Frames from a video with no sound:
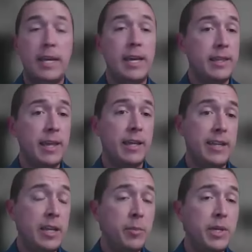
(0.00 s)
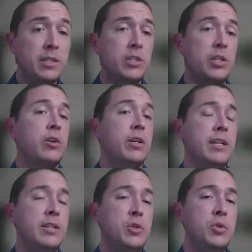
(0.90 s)
take that image, turn it
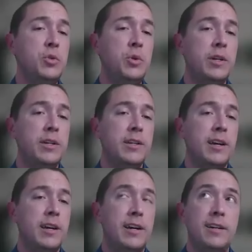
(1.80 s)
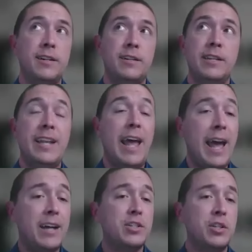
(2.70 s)
into an
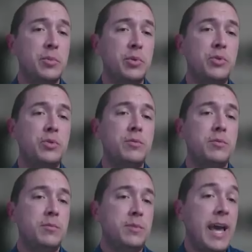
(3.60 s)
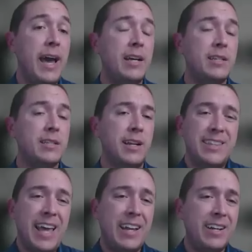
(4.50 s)
actionable task.
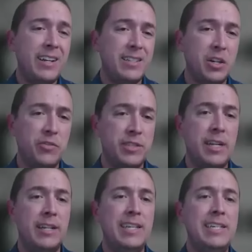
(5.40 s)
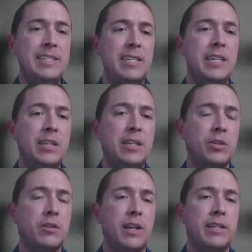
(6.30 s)
Like, that in itself is not easy
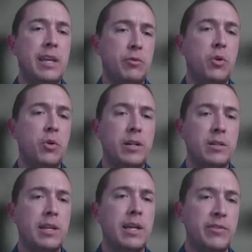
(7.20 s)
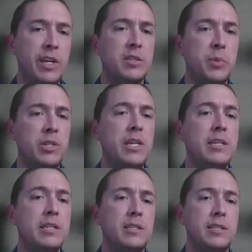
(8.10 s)
either. Like, that requires a lot of
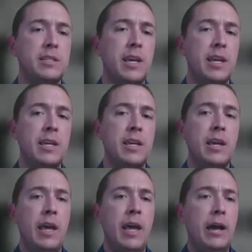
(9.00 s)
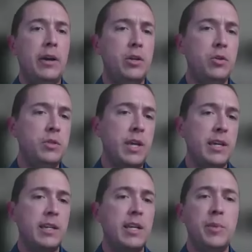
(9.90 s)
expertise to say, how do you
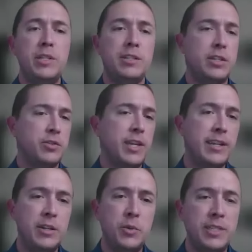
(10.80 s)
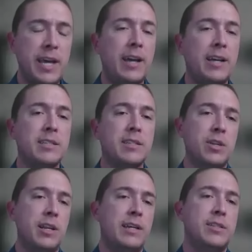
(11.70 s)
take an image and turn that into a task?
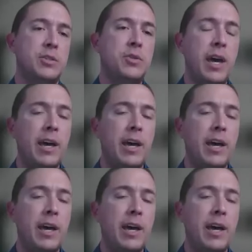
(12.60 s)
There's a lot to